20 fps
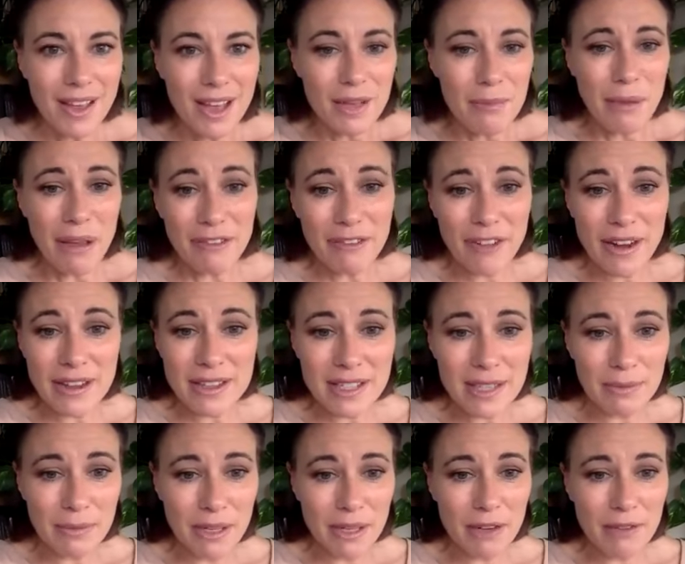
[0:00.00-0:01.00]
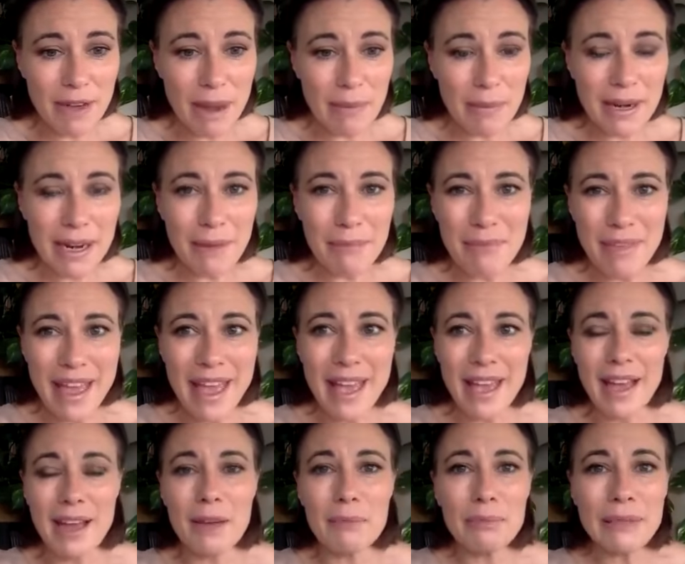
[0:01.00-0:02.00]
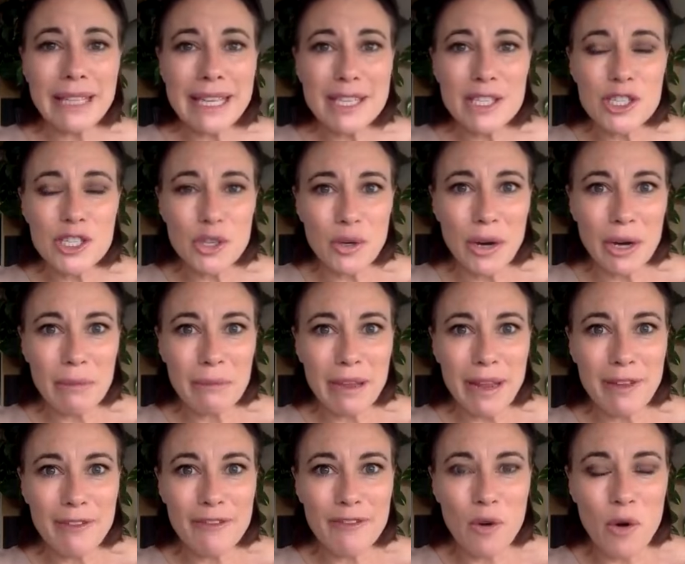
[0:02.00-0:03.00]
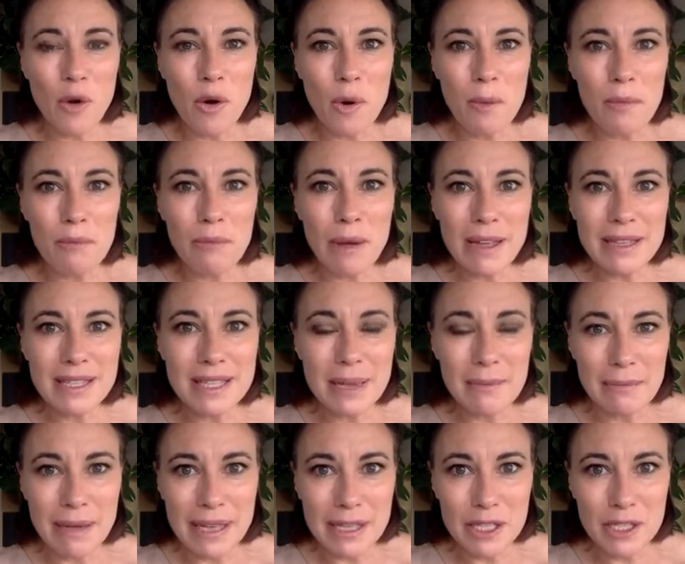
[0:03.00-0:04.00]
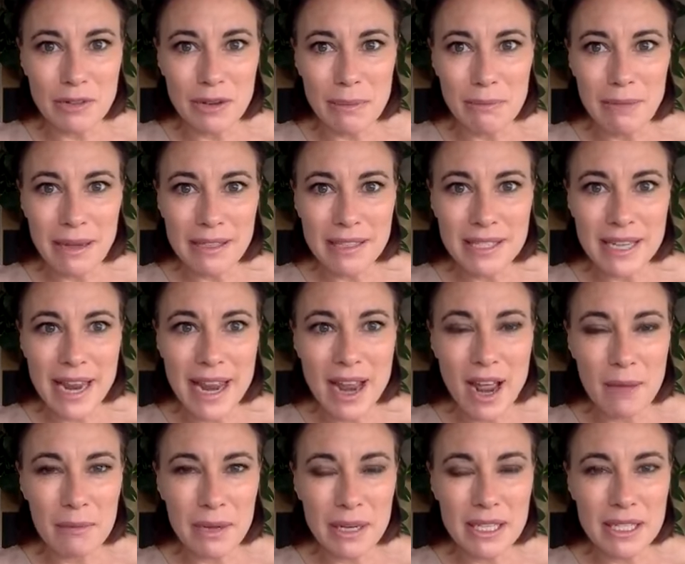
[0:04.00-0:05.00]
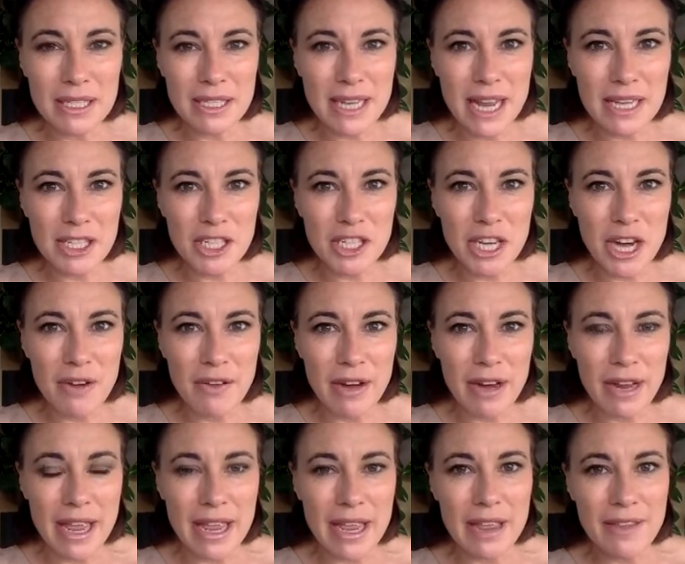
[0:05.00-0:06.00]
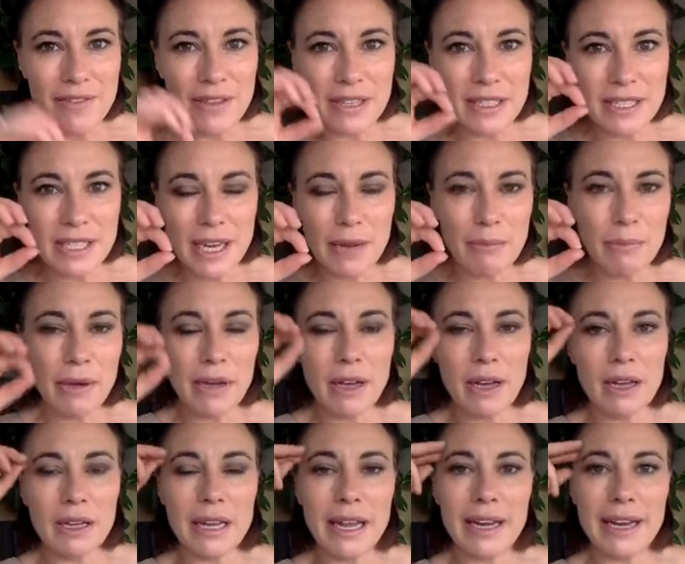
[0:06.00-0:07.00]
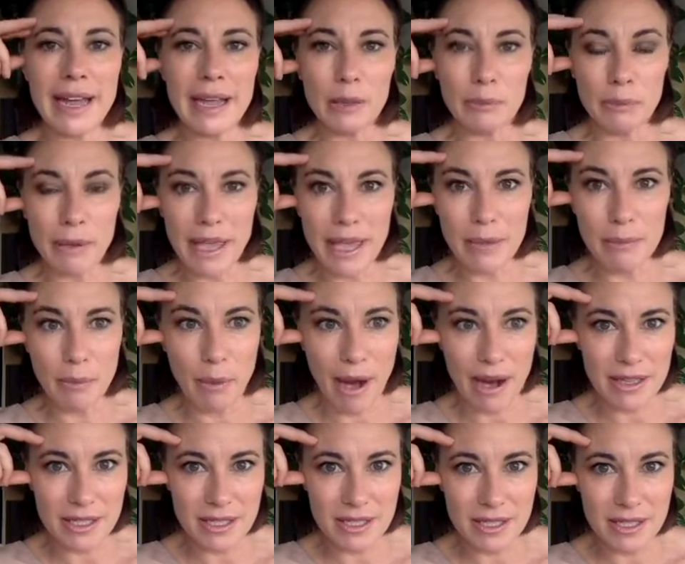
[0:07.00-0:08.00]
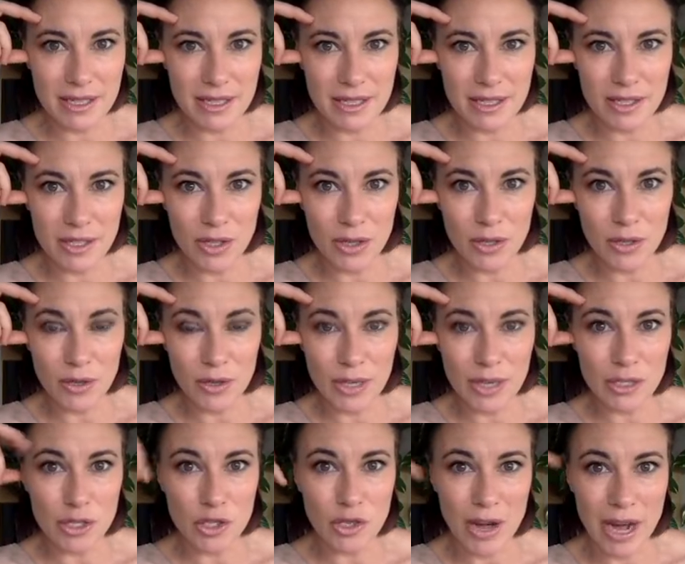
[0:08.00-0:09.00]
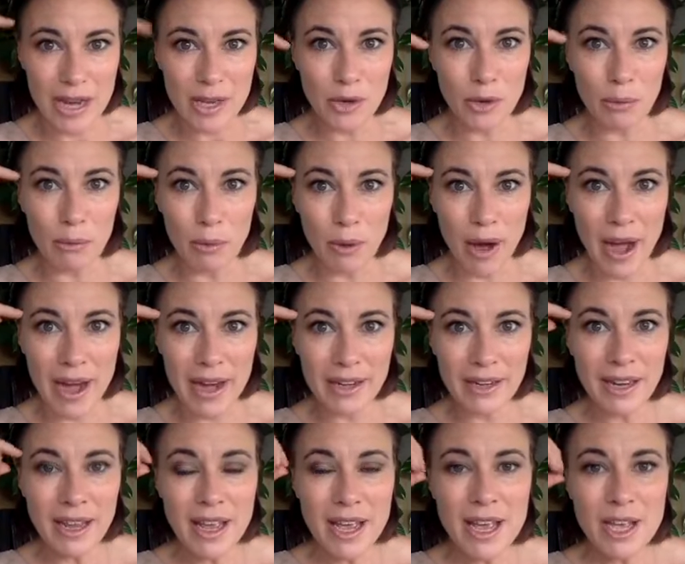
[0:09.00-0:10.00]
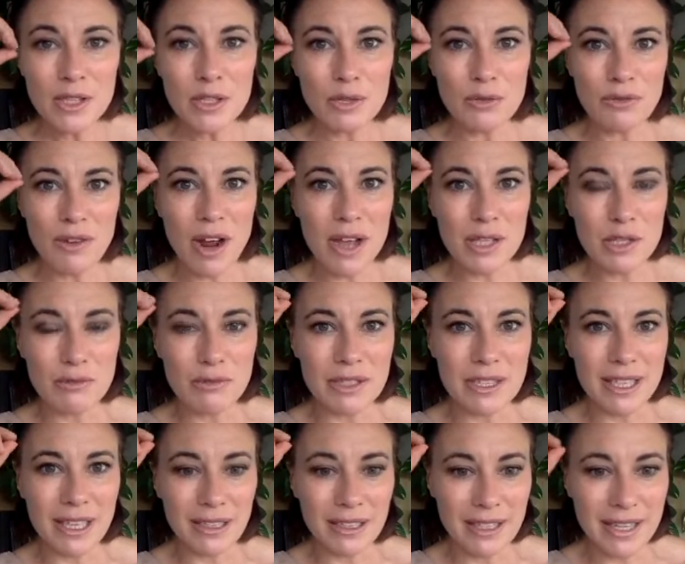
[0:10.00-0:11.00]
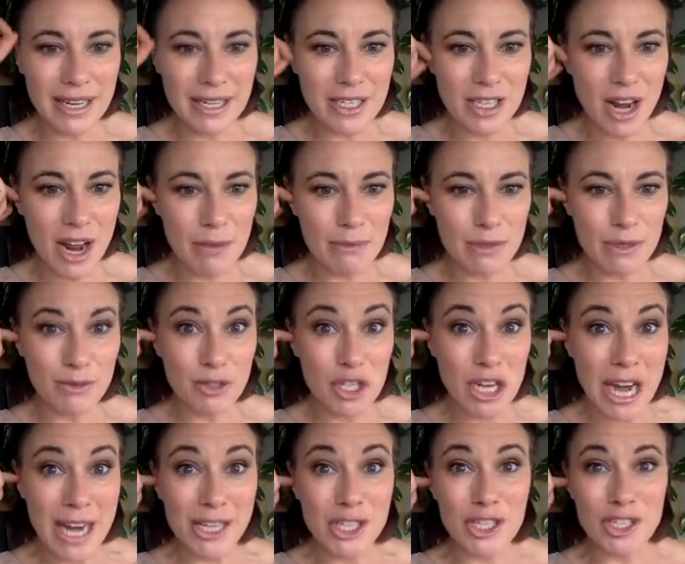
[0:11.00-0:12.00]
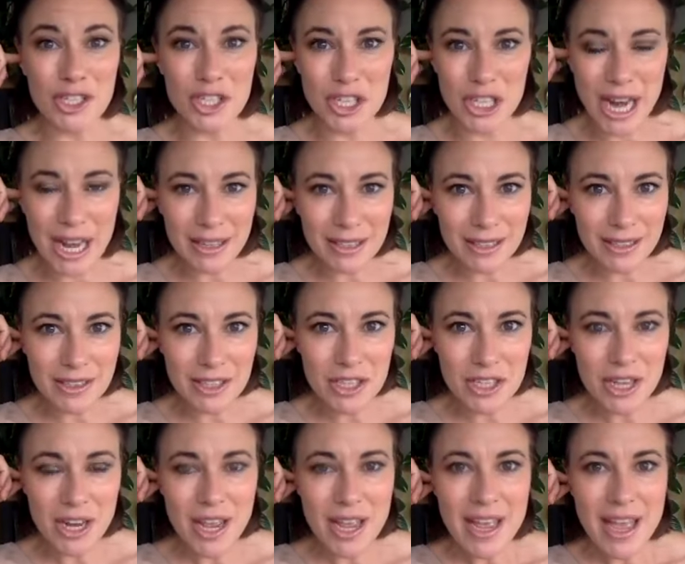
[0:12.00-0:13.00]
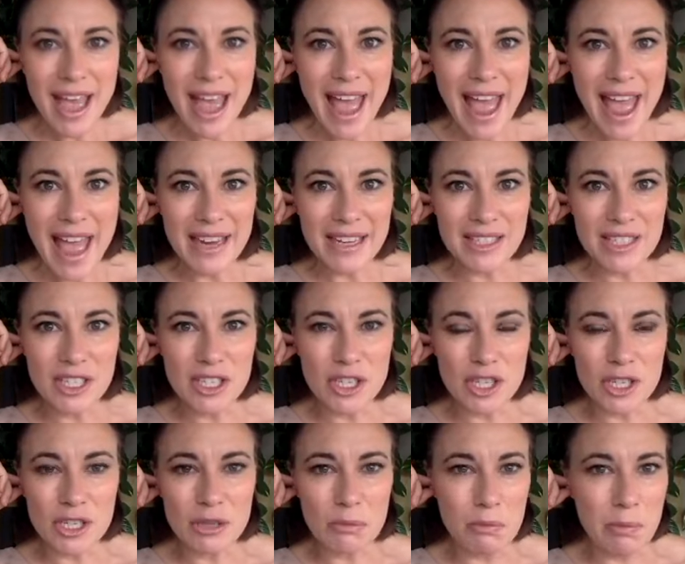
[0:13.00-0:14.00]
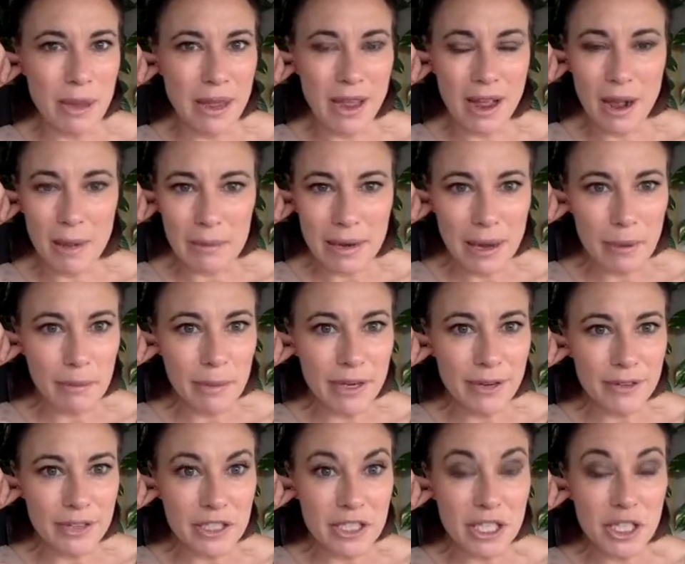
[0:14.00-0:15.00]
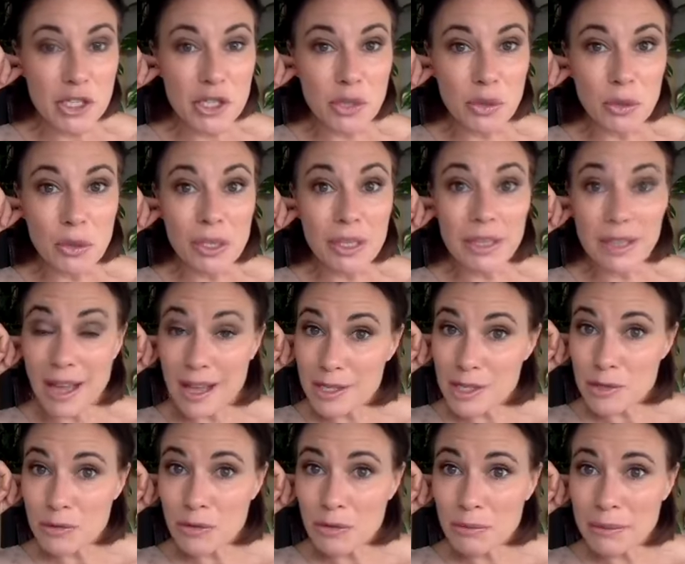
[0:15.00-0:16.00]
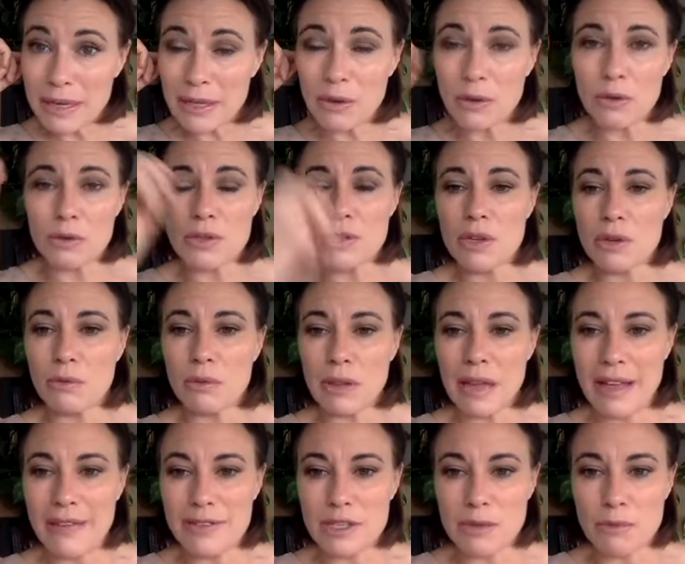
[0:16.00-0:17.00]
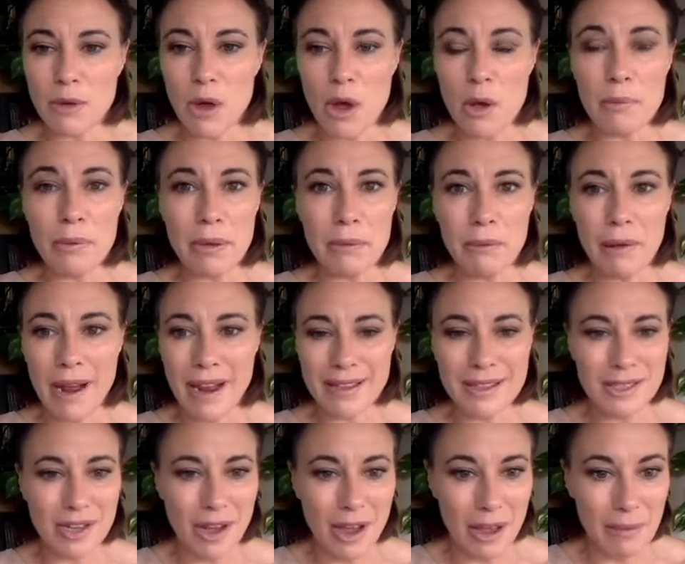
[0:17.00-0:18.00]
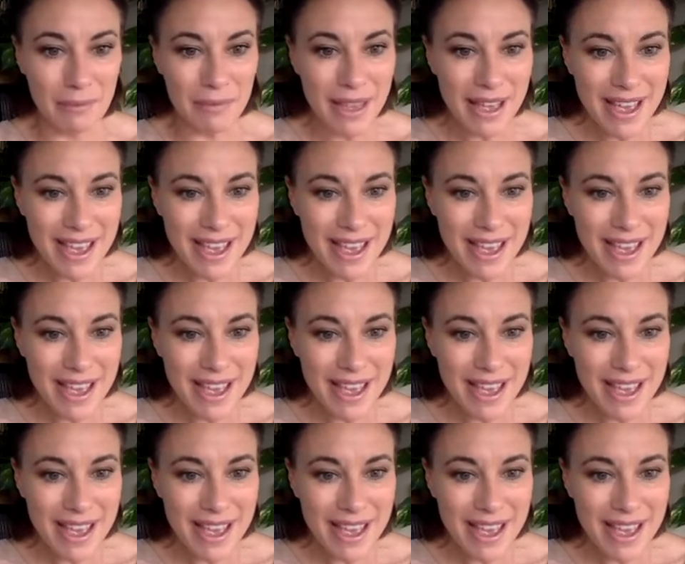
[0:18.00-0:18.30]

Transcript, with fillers: My friends, I'm going to wrap it up there. Please join me for Mindset Mastery Monday. I'm going to start sharing even deeper NLP practices so you can train your brain to rise resilient in times of change and challenge and just become a bit of a digital classroom. And also, we'll have some open mic time.